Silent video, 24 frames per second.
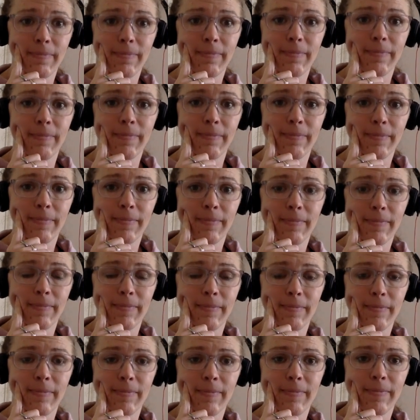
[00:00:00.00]

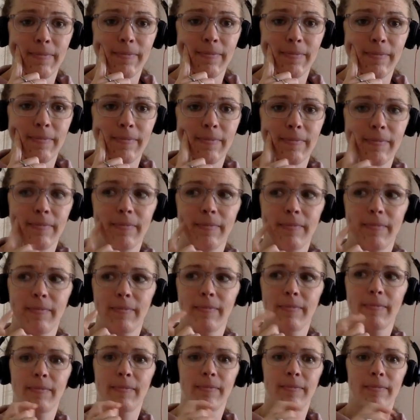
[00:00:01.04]

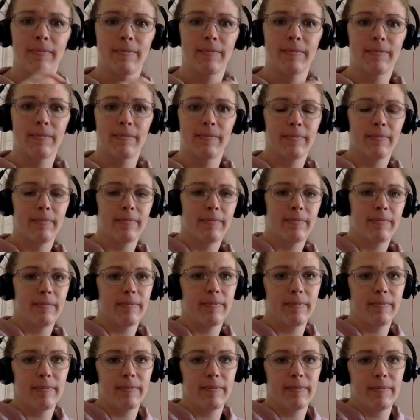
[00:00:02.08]

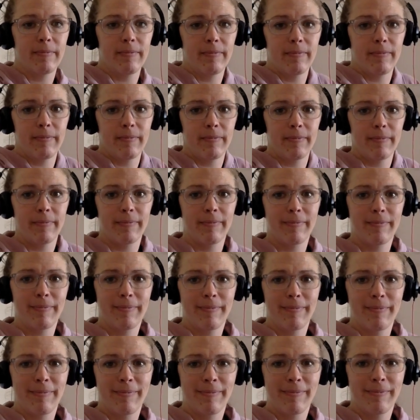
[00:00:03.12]

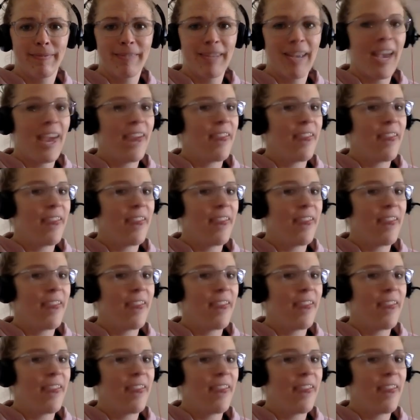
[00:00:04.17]
(silent)